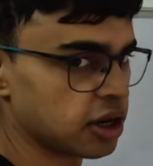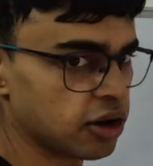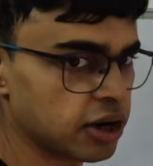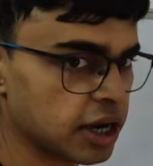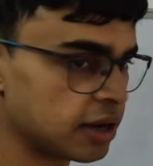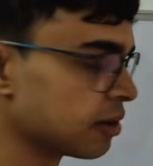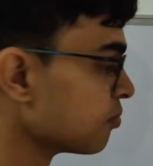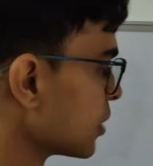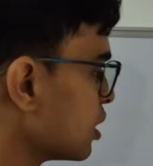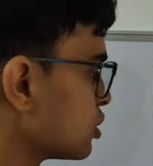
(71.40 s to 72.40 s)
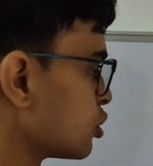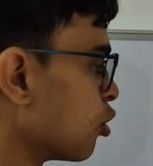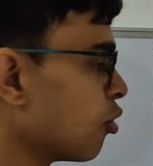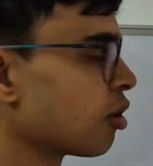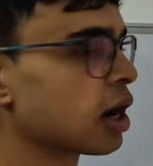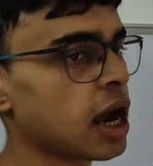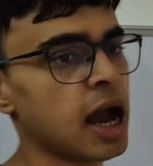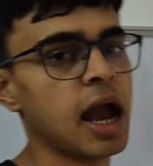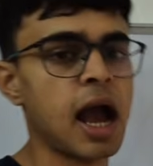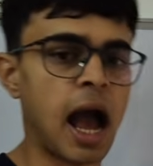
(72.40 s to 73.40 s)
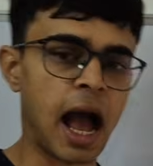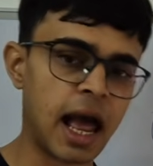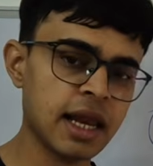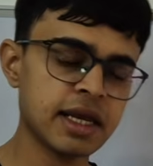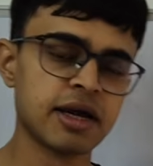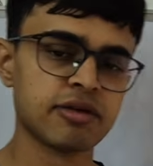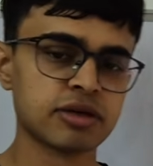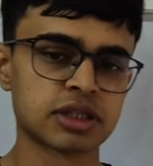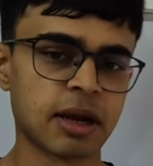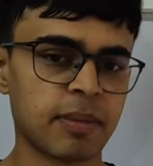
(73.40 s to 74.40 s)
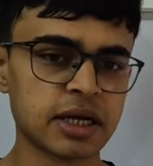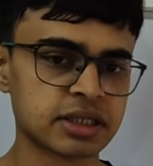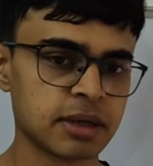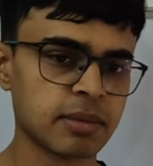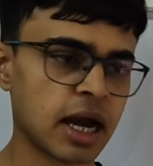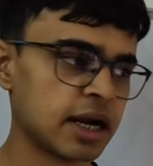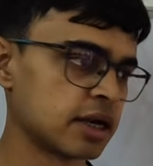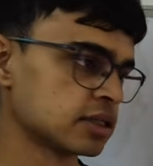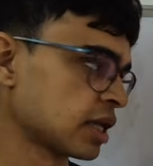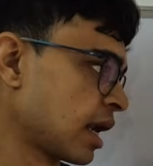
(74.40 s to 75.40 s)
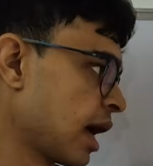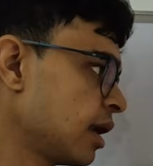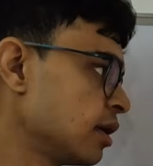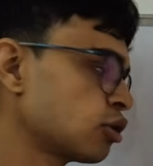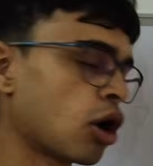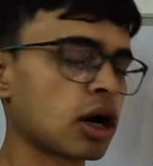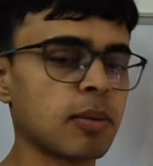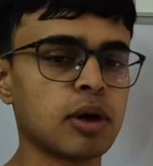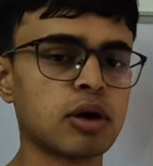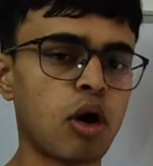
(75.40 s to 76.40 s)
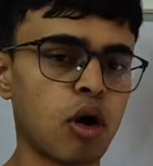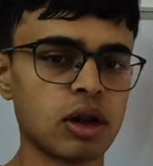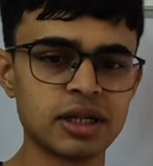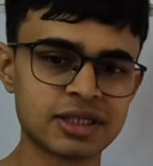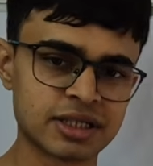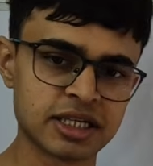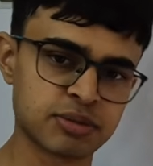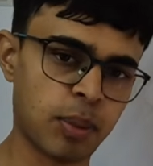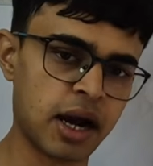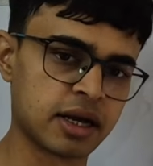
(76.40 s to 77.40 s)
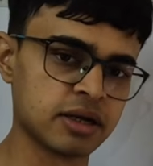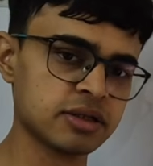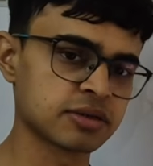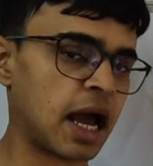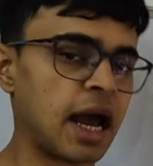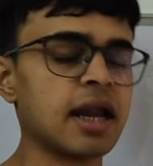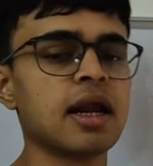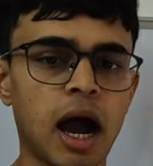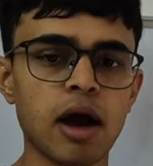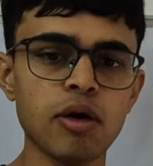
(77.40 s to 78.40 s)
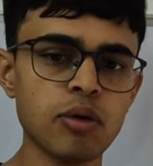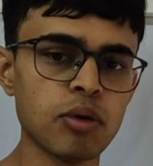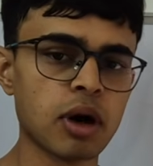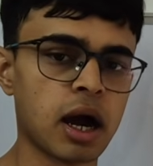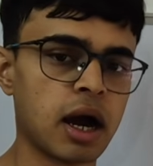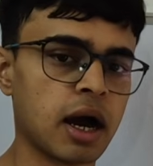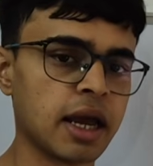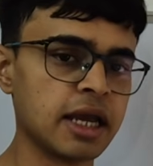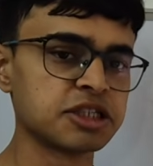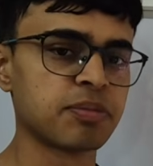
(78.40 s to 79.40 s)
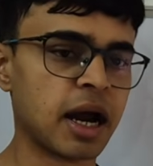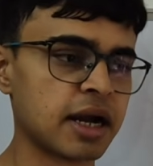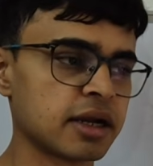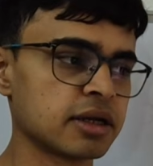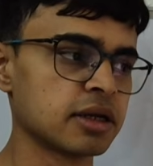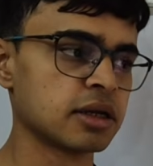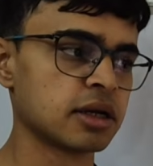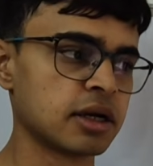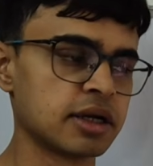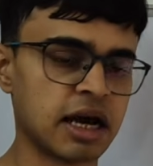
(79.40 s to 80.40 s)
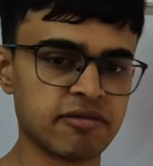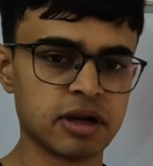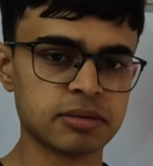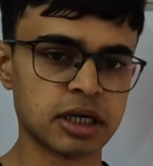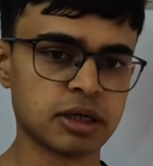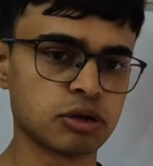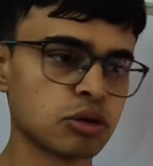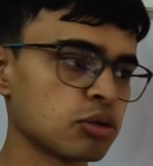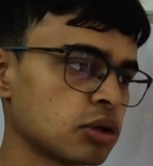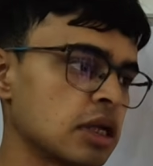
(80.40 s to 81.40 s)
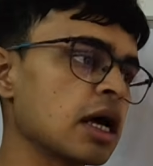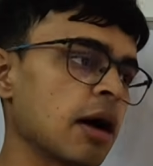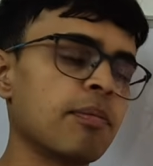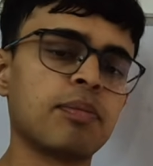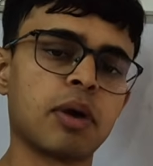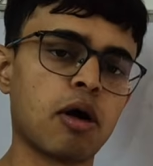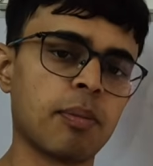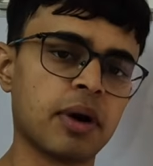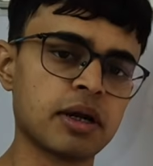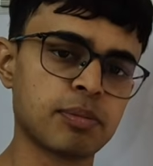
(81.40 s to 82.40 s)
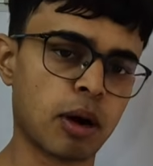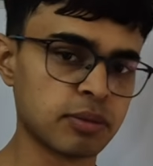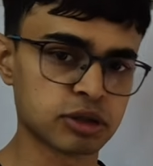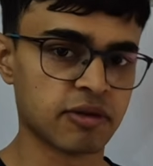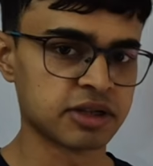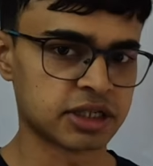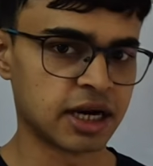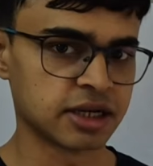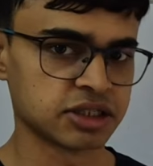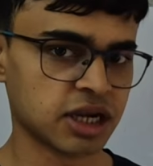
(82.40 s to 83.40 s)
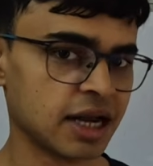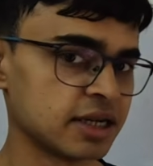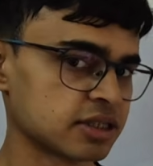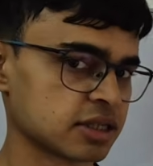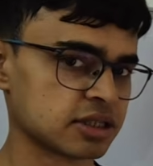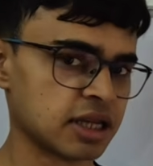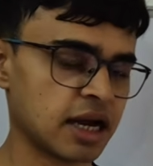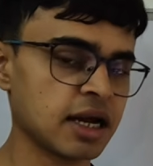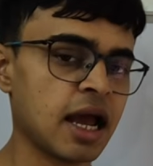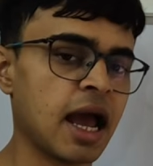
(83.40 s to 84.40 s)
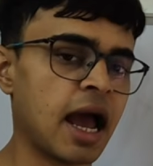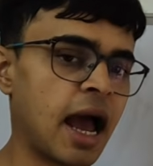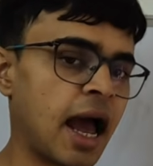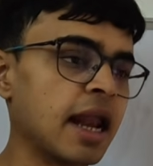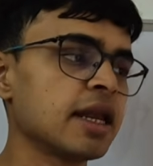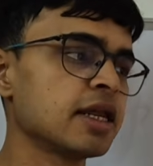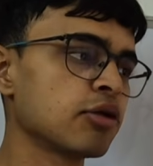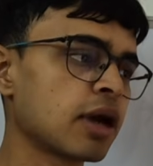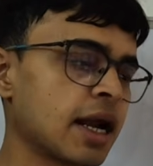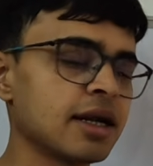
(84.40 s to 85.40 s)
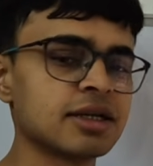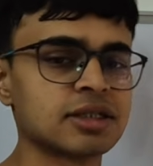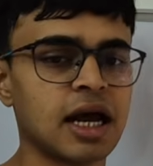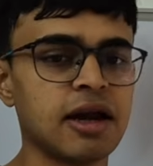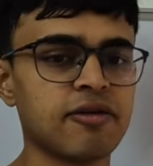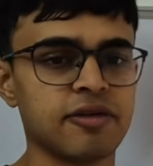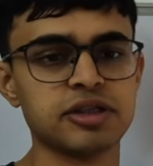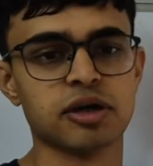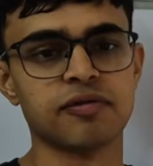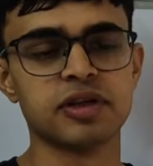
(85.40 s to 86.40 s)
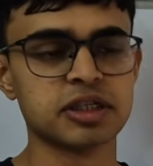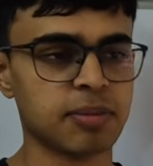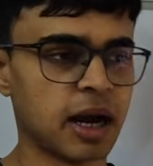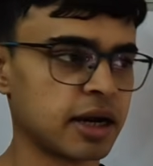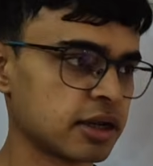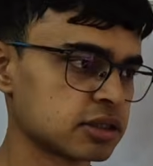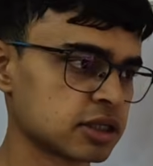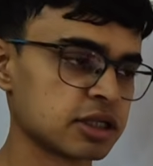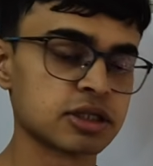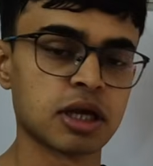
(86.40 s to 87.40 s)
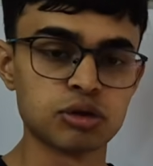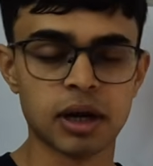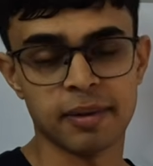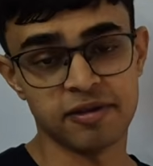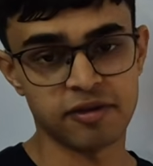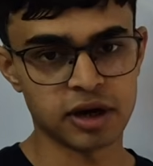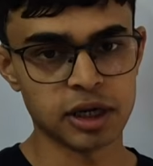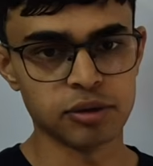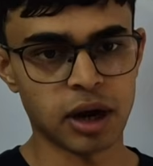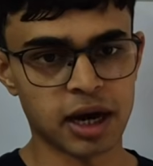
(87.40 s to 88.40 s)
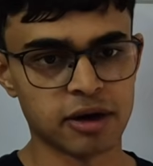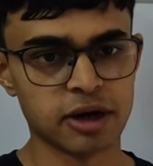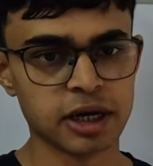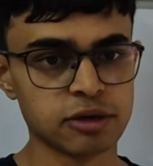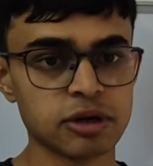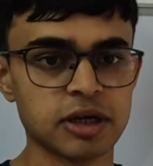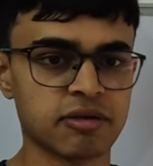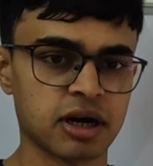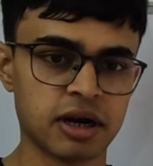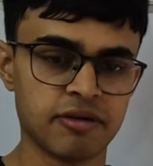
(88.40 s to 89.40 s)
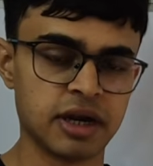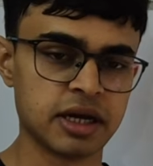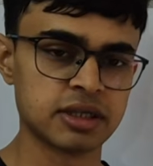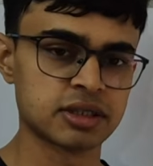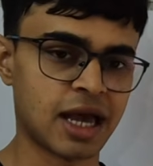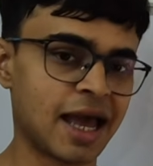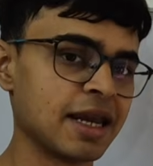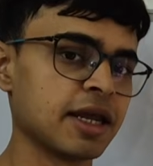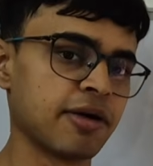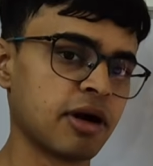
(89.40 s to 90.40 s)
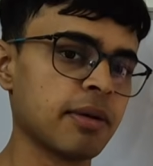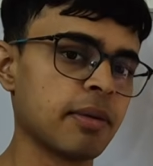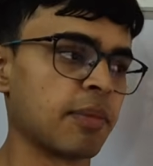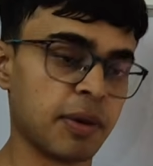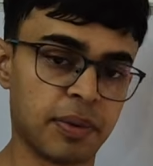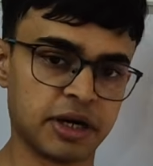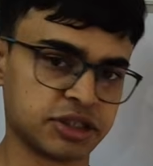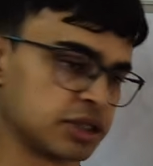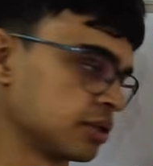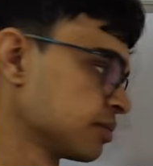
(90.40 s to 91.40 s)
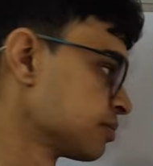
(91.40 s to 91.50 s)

Okay, so I'll give you step-by-step guidance and I'll talk about all the 6 patterns and how each pattern develops into a proper problem-solving strategy. I'll discuss that, and you can decide which of these patterns is suitable for you according to your convenience and your preparation.